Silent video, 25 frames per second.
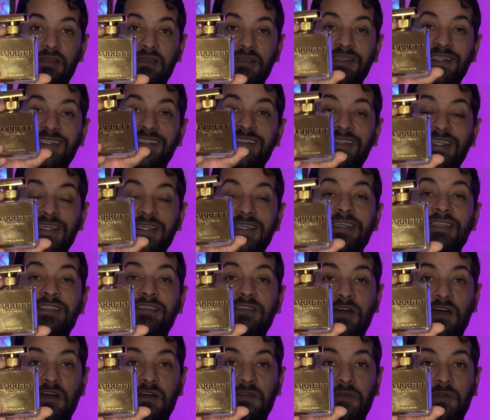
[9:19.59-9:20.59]
Sticky
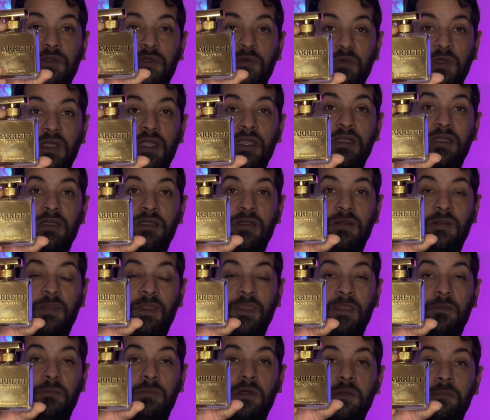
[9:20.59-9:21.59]
Toffee right here
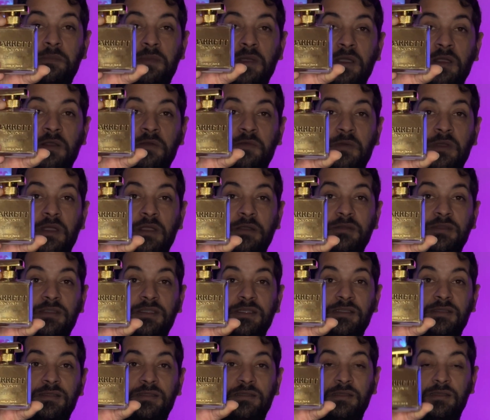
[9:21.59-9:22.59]
by Barbe
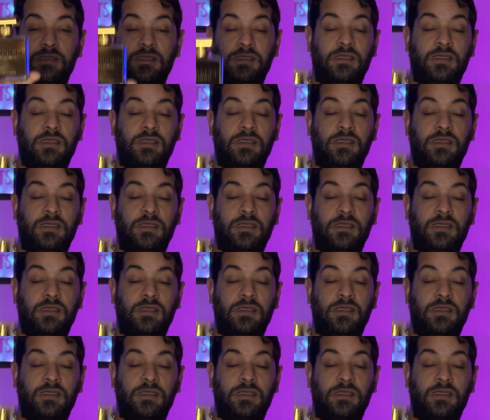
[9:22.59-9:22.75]
Fragrances.